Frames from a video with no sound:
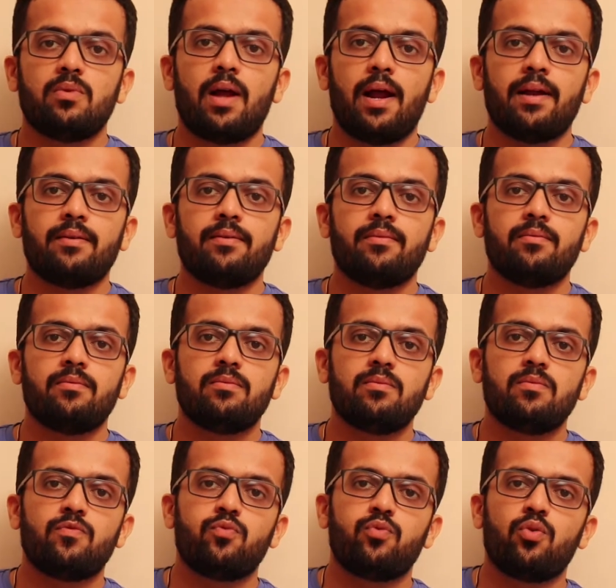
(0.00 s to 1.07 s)
And
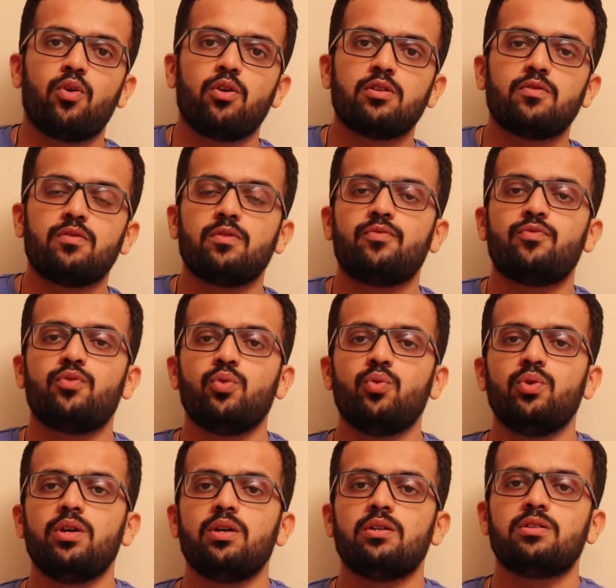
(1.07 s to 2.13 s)
for a
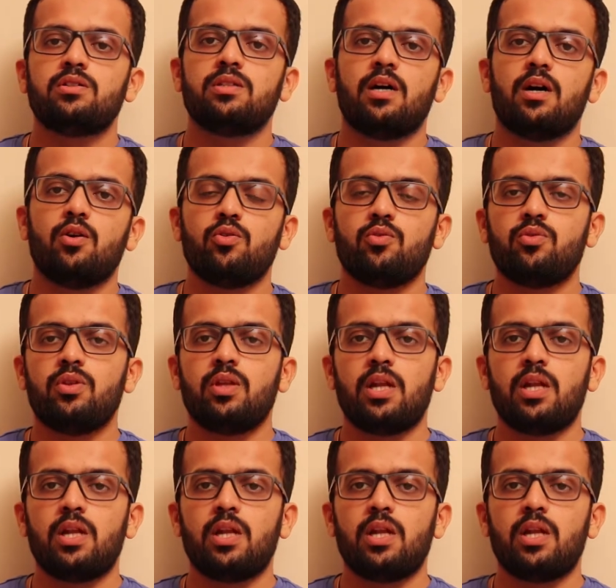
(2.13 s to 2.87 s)
few years now,